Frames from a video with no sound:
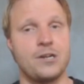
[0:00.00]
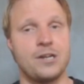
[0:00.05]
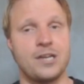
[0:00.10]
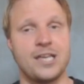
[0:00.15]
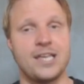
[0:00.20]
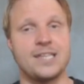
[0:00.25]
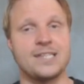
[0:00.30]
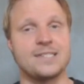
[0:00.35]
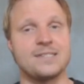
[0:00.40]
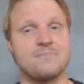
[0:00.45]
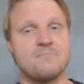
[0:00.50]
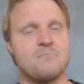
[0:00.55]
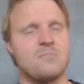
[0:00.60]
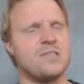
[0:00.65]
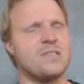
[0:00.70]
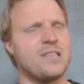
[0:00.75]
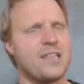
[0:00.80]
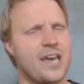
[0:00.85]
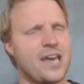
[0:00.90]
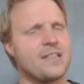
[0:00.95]
He's
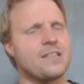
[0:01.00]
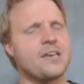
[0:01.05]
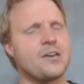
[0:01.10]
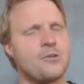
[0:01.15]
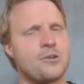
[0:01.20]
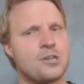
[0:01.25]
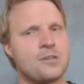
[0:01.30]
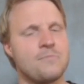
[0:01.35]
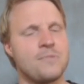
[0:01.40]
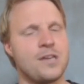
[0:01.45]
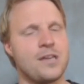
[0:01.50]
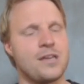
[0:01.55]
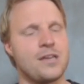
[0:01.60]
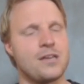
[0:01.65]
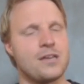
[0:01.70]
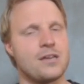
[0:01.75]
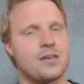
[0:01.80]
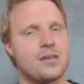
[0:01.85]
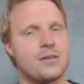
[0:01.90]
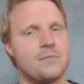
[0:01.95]
likely going to
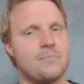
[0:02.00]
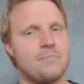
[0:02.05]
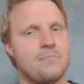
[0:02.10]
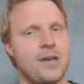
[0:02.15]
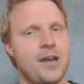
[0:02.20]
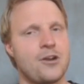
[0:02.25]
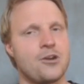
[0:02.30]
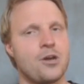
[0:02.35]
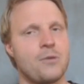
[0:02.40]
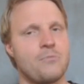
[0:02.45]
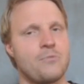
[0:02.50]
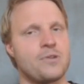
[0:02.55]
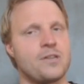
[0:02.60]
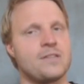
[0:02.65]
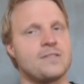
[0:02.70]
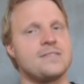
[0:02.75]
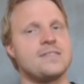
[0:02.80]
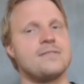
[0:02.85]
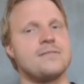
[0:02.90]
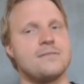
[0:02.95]
be paired up with a
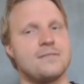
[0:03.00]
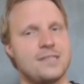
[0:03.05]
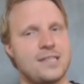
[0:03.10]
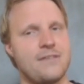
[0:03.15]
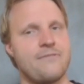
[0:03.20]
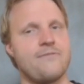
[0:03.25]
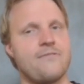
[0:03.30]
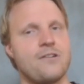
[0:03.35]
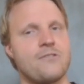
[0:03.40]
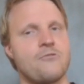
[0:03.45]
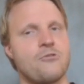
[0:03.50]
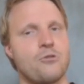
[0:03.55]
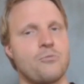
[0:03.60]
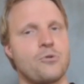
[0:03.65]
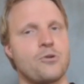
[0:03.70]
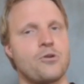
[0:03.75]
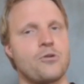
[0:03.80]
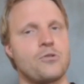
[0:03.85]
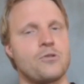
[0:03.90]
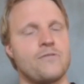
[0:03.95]
different
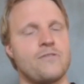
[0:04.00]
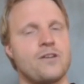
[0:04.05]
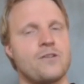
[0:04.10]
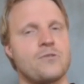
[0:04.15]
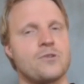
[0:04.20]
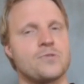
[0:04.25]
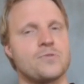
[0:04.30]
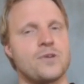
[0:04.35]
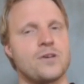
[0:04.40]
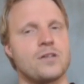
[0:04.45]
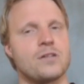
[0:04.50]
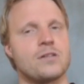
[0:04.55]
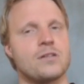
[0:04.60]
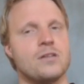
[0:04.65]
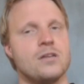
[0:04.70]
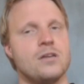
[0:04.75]
4.0 defender as well.